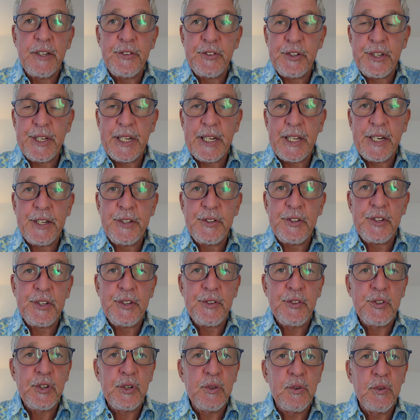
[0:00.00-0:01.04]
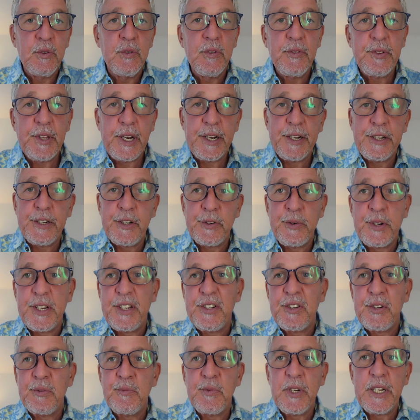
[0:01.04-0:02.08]
Deal ID tool that I
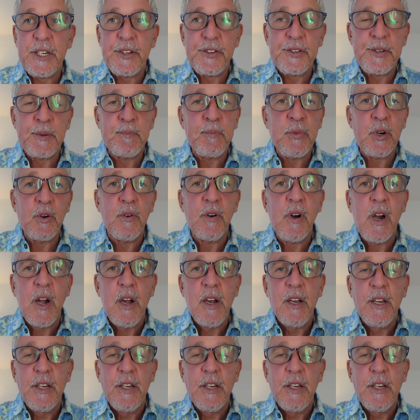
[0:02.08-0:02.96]
created, really simple.